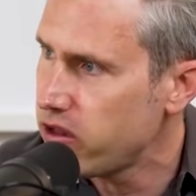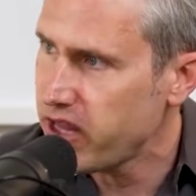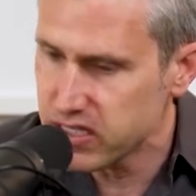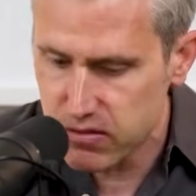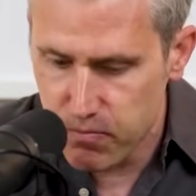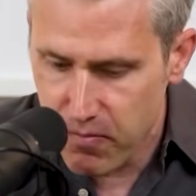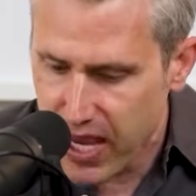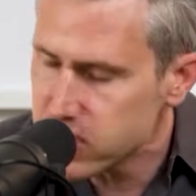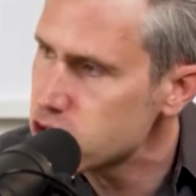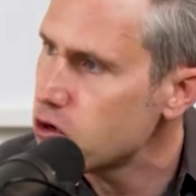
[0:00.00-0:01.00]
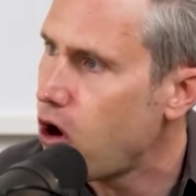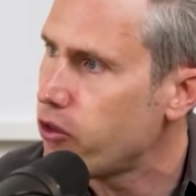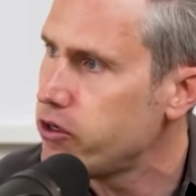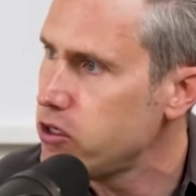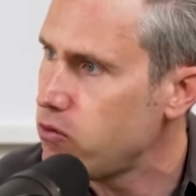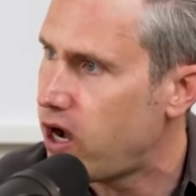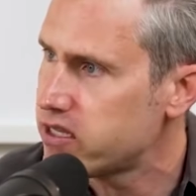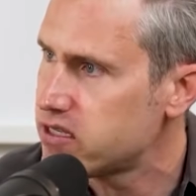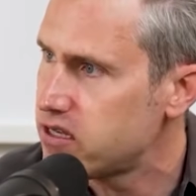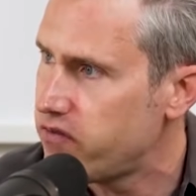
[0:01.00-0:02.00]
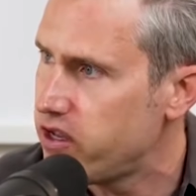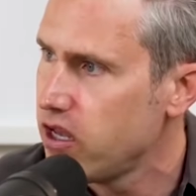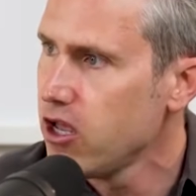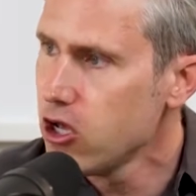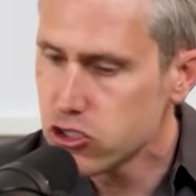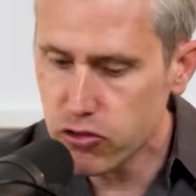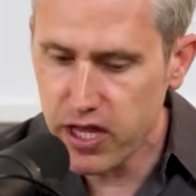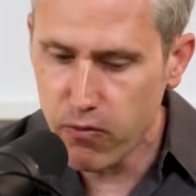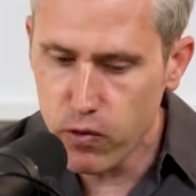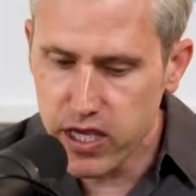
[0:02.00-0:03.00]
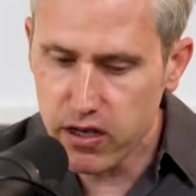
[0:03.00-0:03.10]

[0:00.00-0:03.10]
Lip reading: and let's master all the nuances of it so that